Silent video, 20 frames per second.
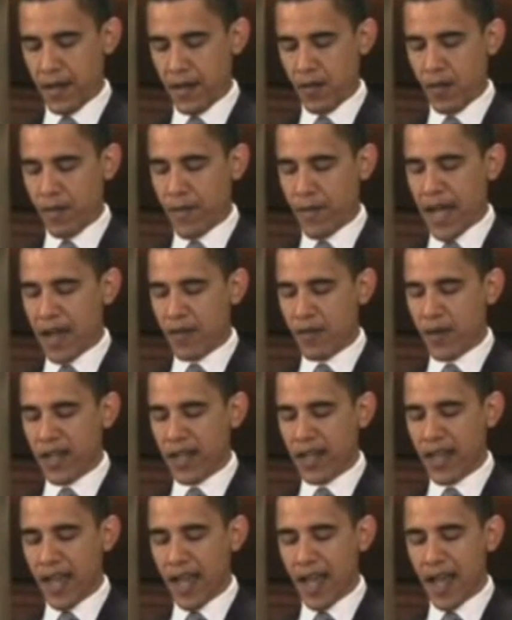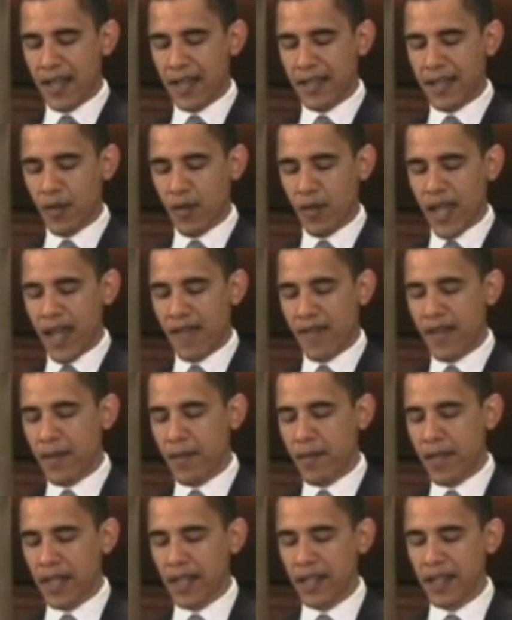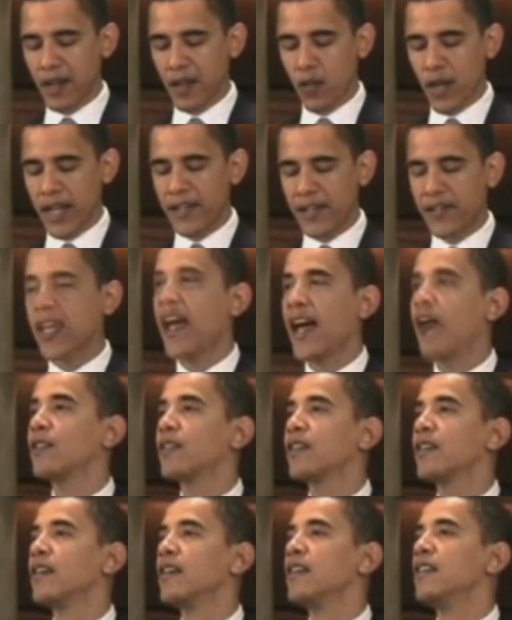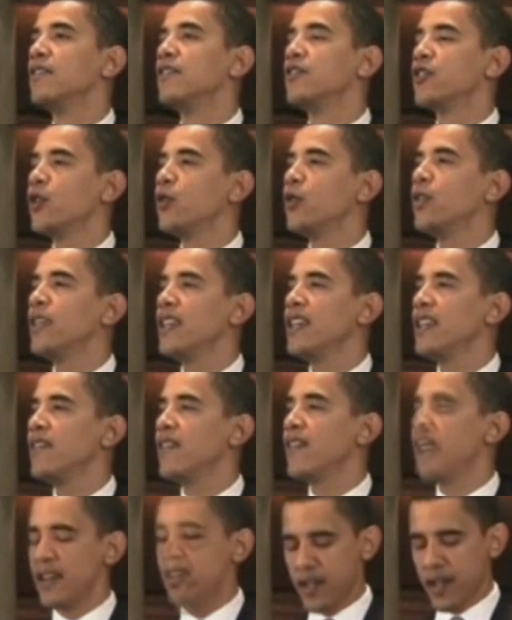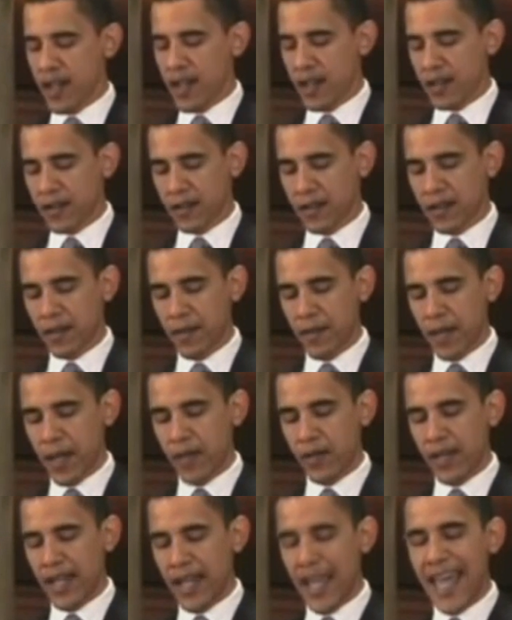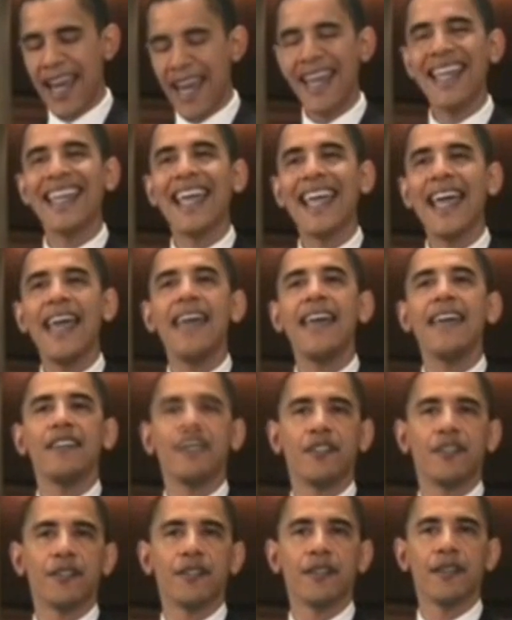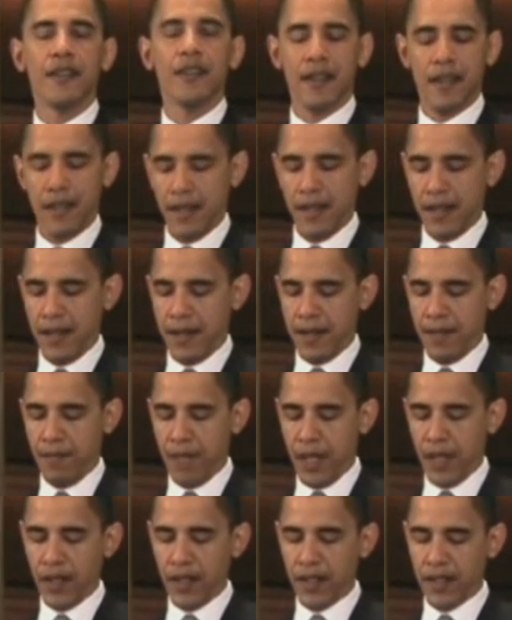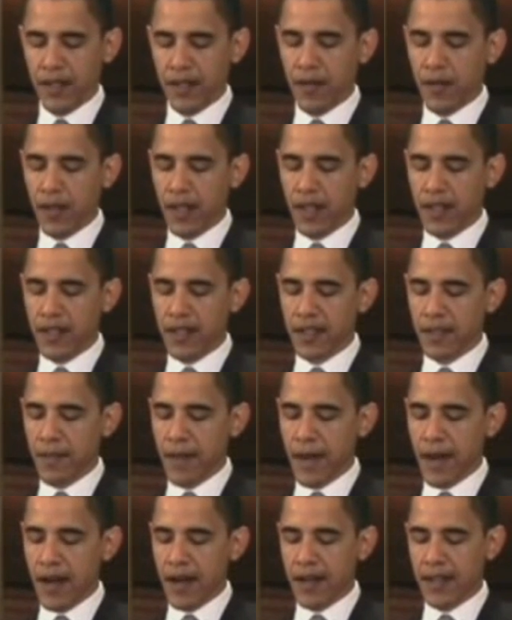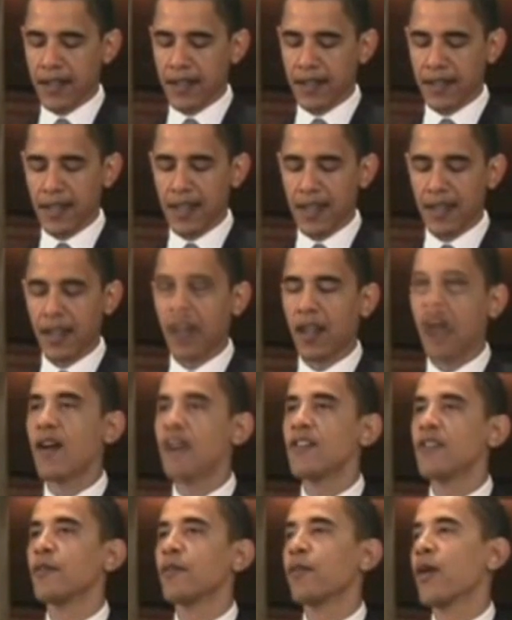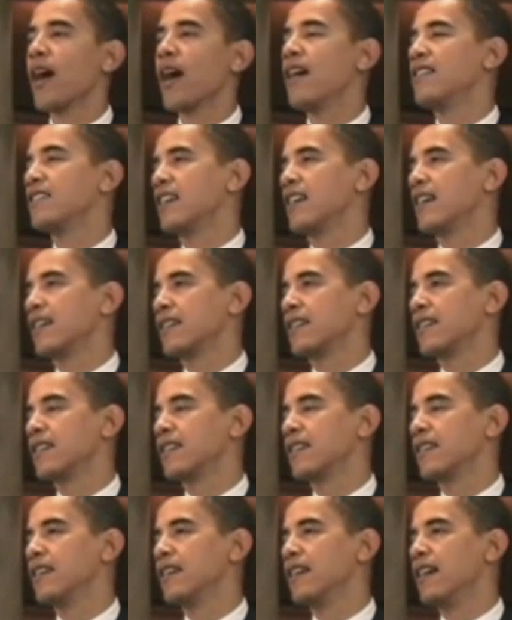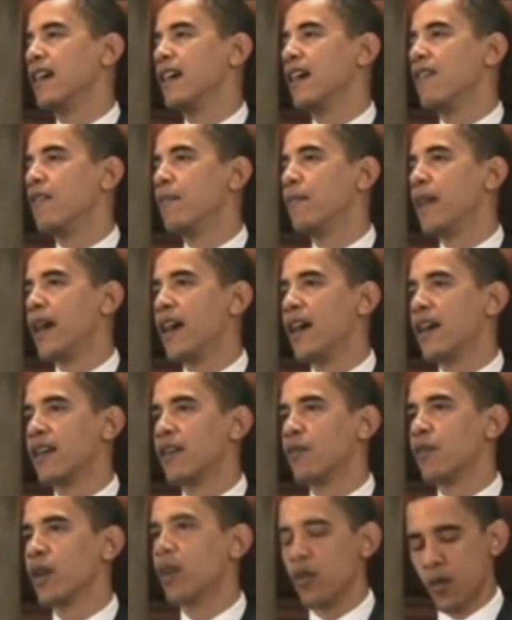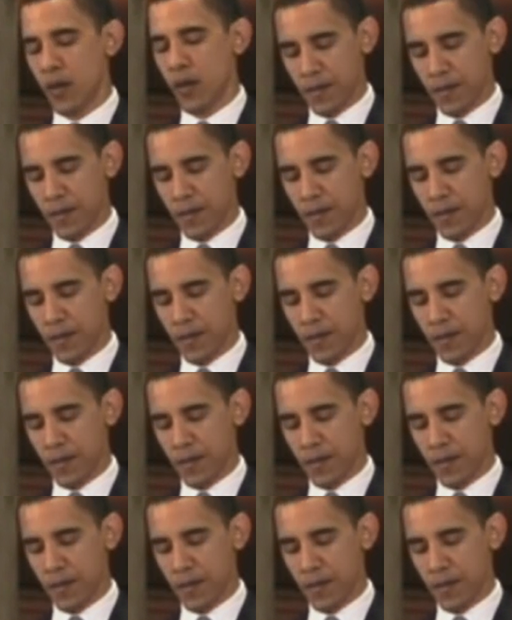We might realize that we have the ability to reach out to the evangelical community and engage millions of religious Americans in the larger project of American renewal.